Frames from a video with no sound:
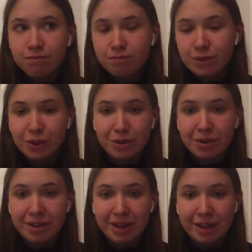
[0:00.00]

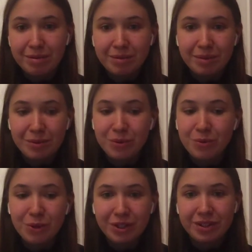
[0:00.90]
like
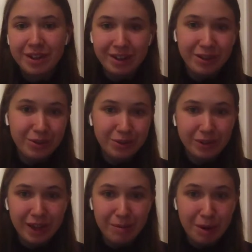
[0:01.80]
what you
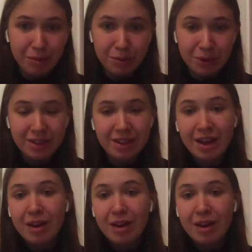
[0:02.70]
came up with